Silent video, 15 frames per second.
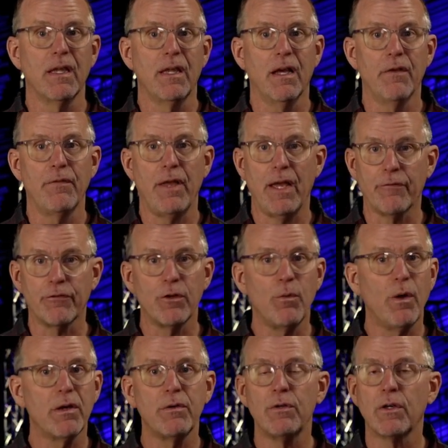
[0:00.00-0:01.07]
of
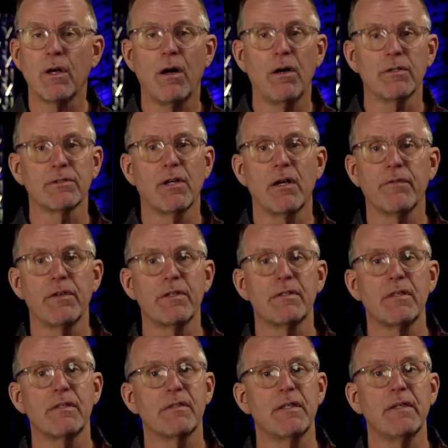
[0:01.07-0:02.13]
everyone who calls
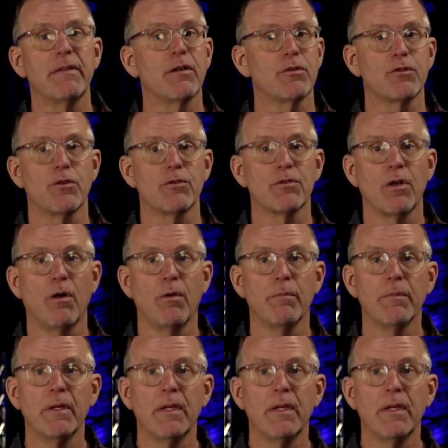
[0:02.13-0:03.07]
RVCC their church home,